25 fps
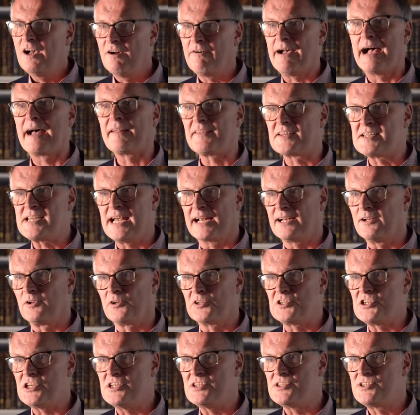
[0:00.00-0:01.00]
of how the
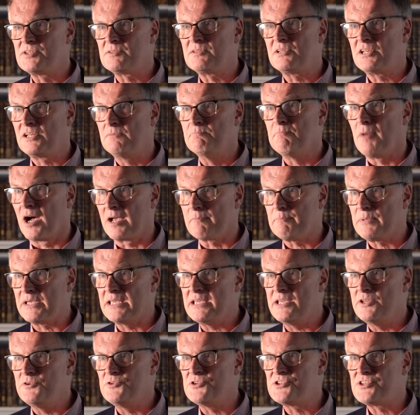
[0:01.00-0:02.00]
technologies might be
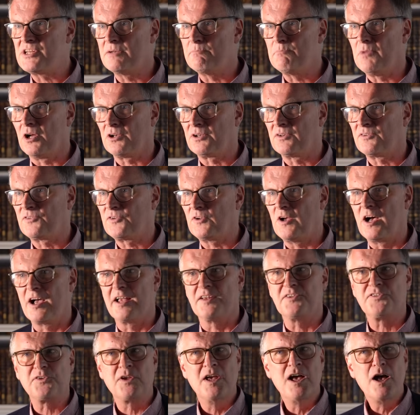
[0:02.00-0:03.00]
used in modern
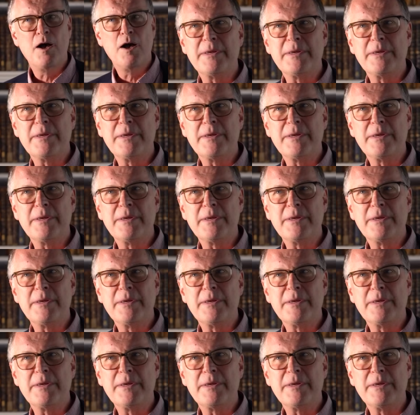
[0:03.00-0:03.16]
science.